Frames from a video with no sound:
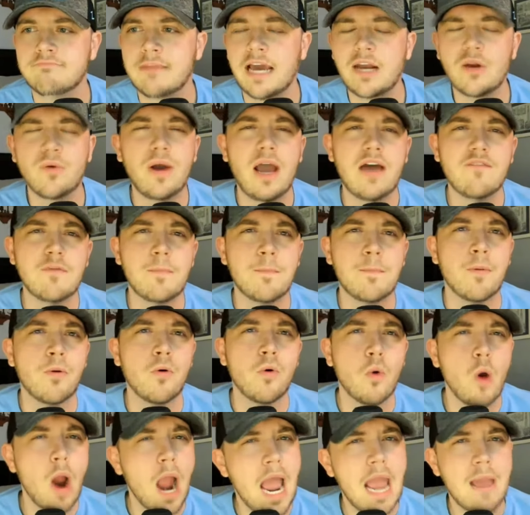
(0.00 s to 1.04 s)
I don't have a
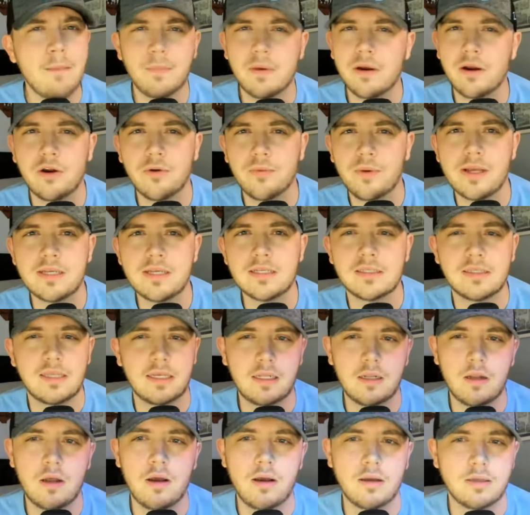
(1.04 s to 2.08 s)
primary reason they
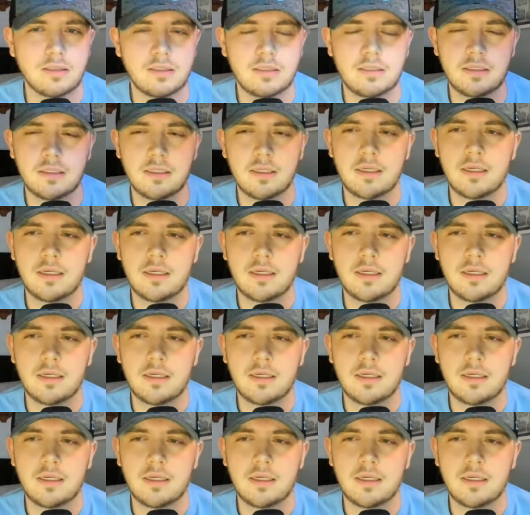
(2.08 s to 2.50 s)
lost.